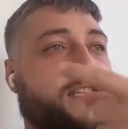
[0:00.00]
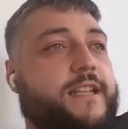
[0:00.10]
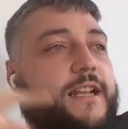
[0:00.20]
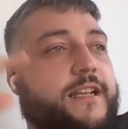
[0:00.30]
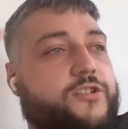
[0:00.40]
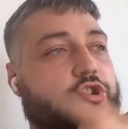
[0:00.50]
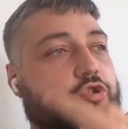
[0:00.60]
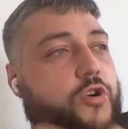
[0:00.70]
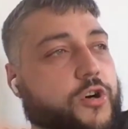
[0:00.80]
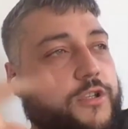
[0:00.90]
in
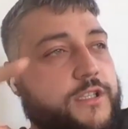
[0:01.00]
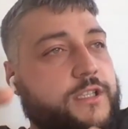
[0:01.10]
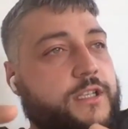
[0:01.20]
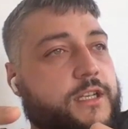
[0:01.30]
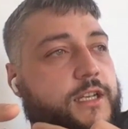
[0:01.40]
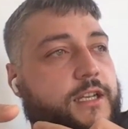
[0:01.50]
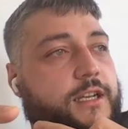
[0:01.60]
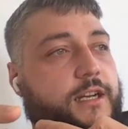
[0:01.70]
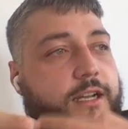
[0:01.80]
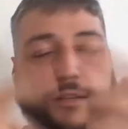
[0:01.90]
Electron
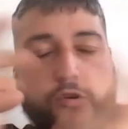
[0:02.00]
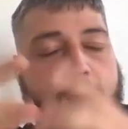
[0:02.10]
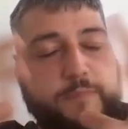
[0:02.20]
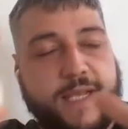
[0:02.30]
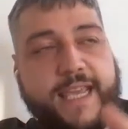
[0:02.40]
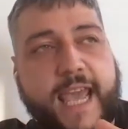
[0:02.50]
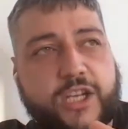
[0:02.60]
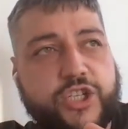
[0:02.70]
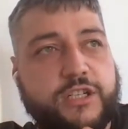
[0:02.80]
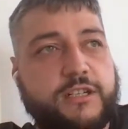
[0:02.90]
in your
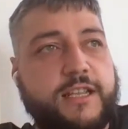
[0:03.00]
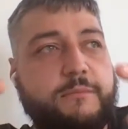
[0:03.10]
application.